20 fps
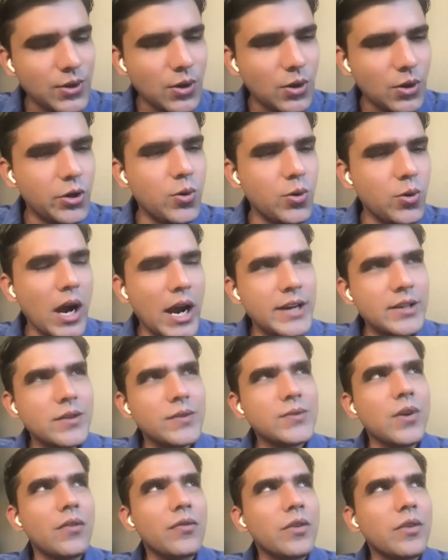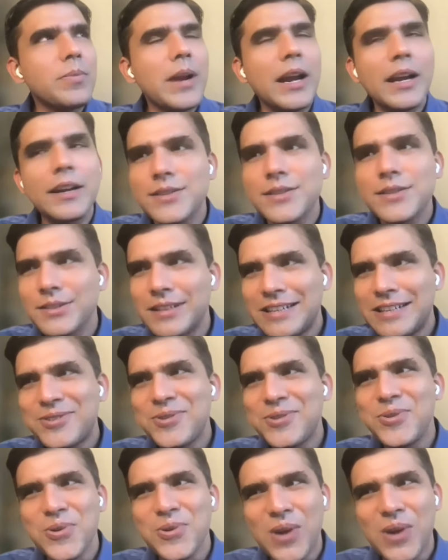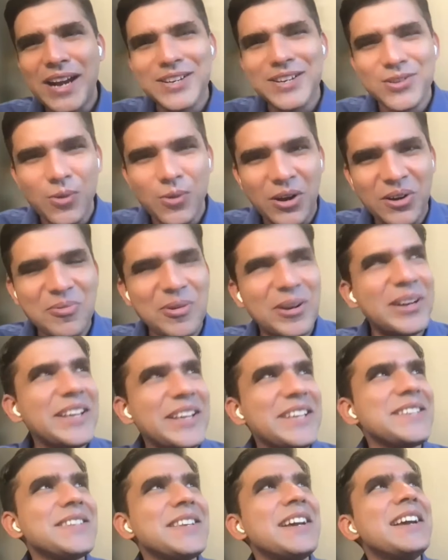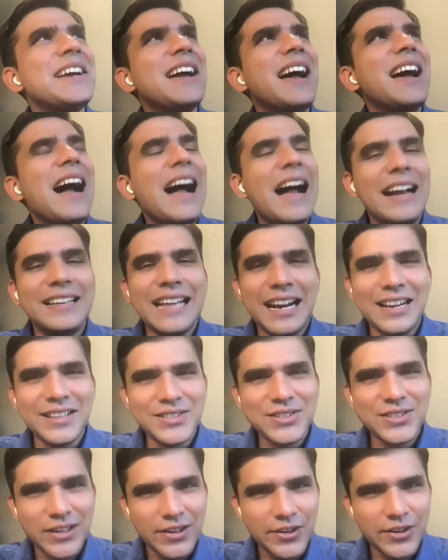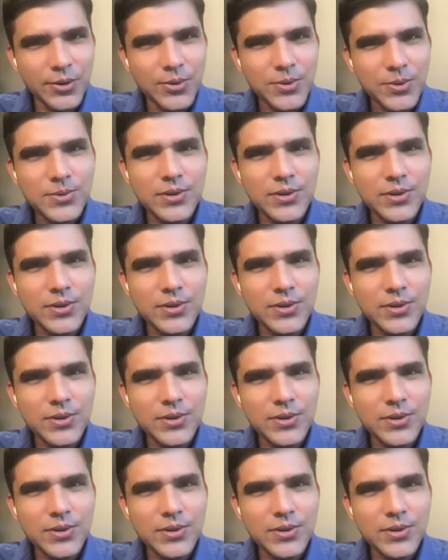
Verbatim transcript: So new kinds of software practices lead to new kinds of vulnerabilities, and that is still true.